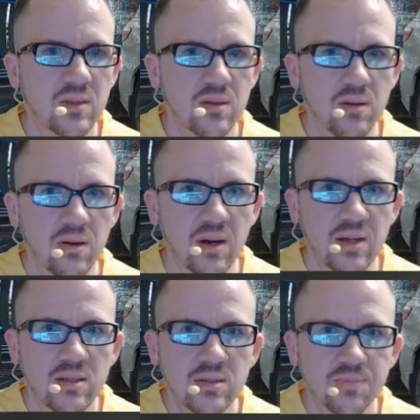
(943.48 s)
All right.
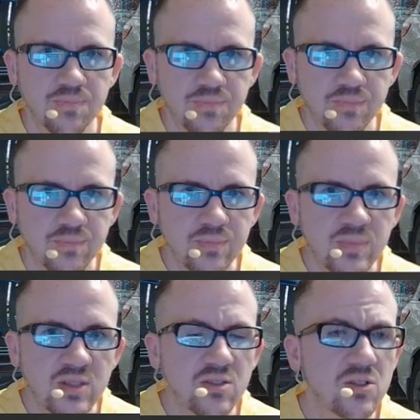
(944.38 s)

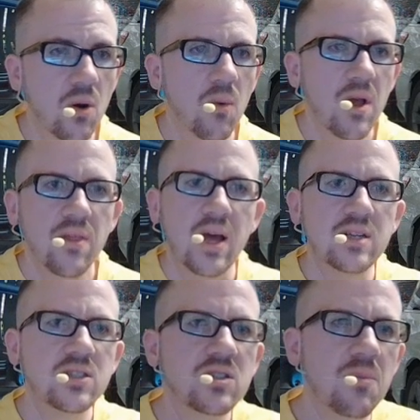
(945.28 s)
So that is
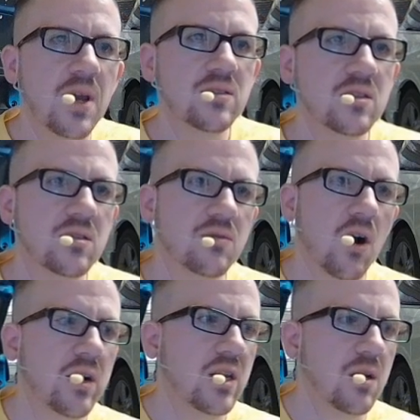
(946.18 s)
just the basics of
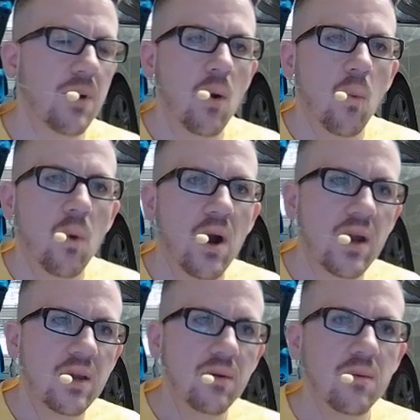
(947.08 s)
talking about
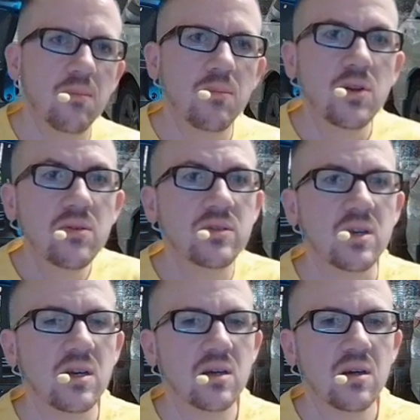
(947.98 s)
why
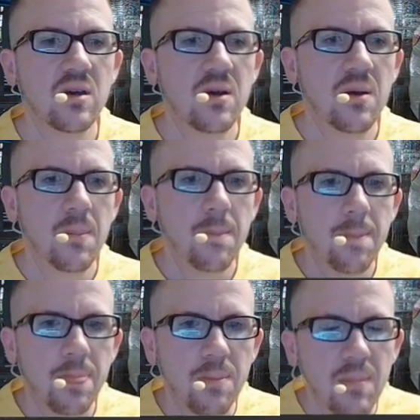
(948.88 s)
music
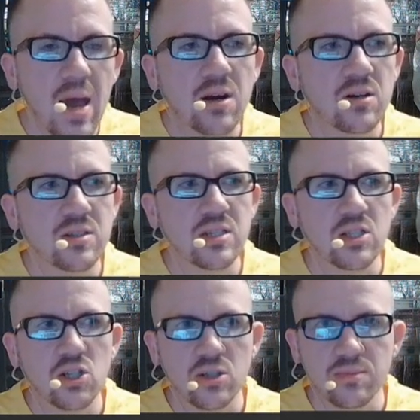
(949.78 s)
matters in
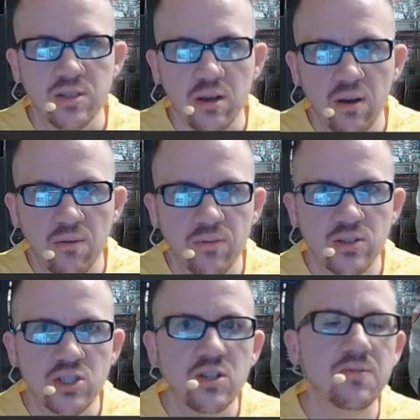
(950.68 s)
terms of
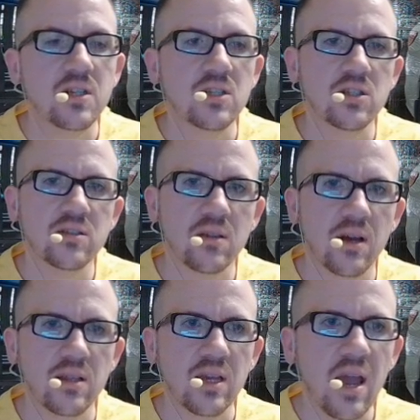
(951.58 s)
shifting just
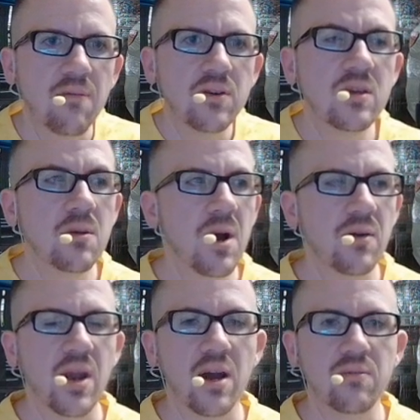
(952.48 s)
slightly. Everything about
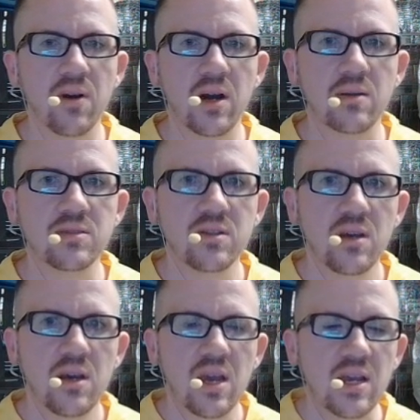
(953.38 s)
9vibes
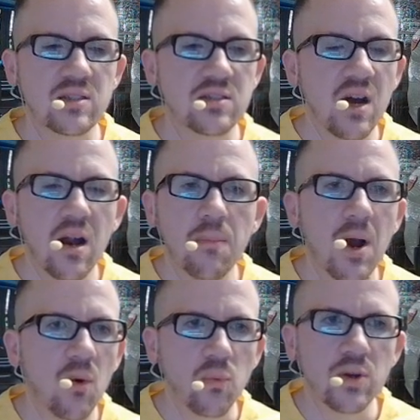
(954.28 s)
is not
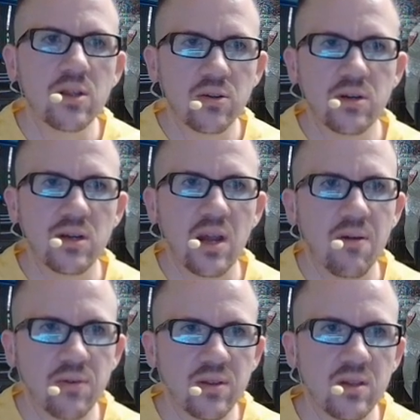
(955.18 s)
about relearning
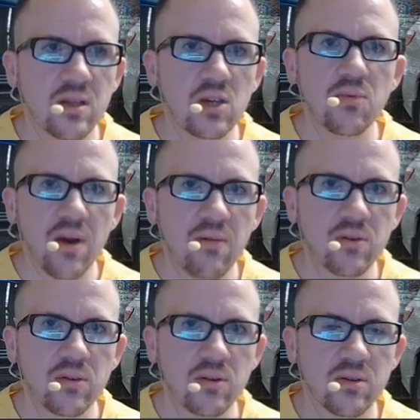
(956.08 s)
everything that you ever
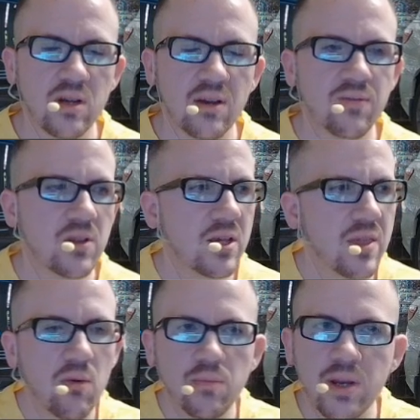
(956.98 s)
learned. I feel like
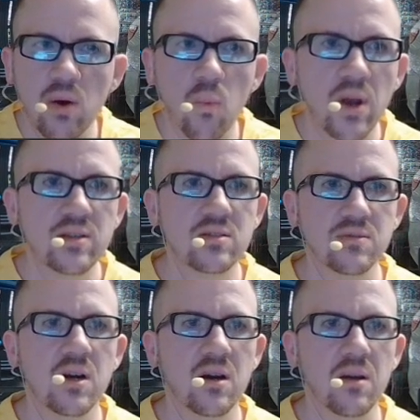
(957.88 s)
that would be a waste of
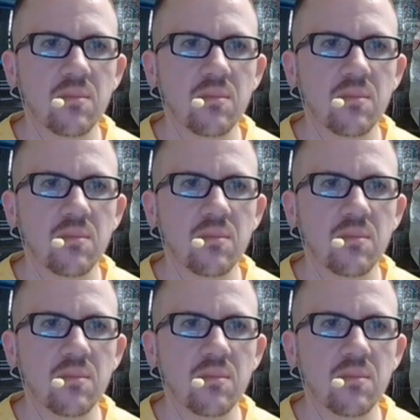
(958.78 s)
time.